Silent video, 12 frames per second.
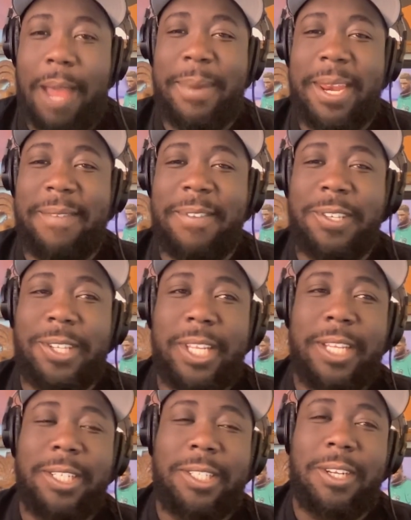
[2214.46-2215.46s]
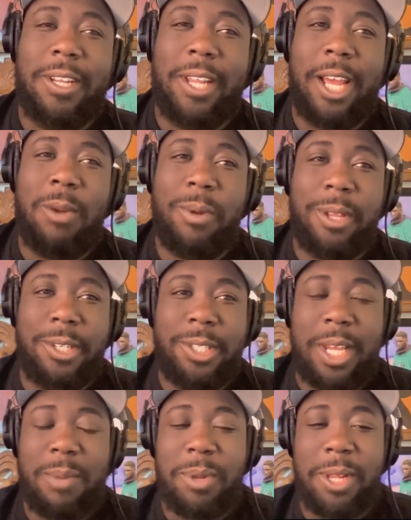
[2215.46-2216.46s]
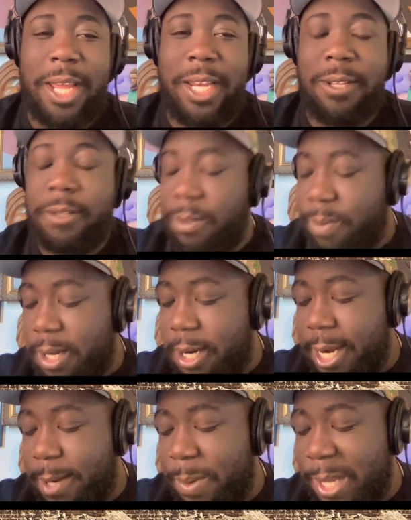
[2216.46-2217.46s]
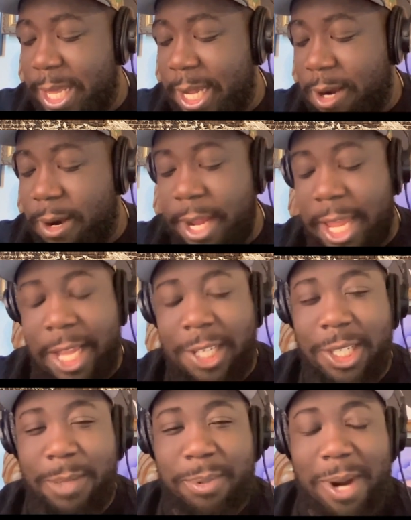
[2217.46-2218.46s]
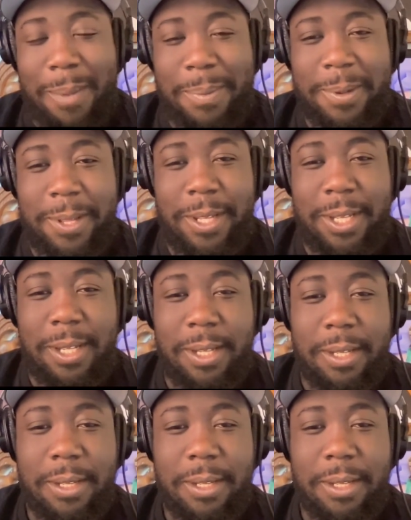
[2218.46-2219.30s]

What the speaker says: I mean, have you seen that shit online where they're saying millennials we aren't aging properly?